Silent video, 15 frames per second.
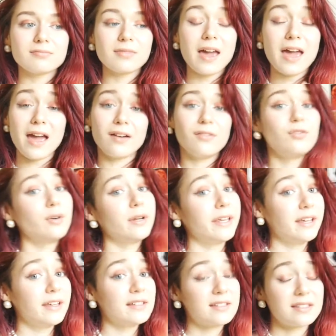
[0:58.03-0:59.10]

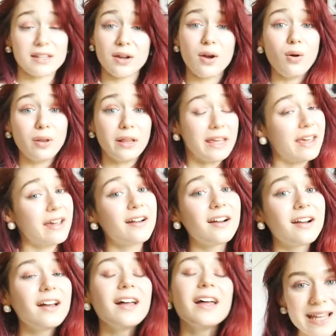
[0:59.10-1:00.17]
every single
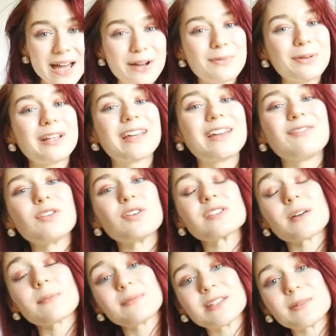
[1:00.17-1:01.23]
year. I will give you
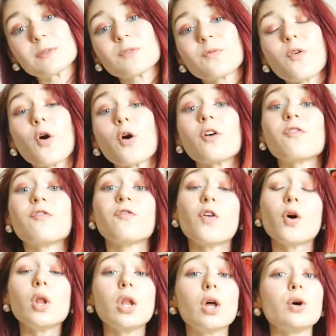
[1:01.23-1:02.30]
some tips for
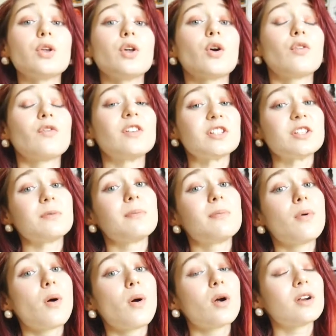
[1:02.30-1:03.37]
follow your vision
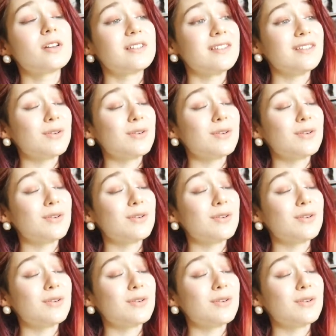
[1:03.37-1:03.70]
board the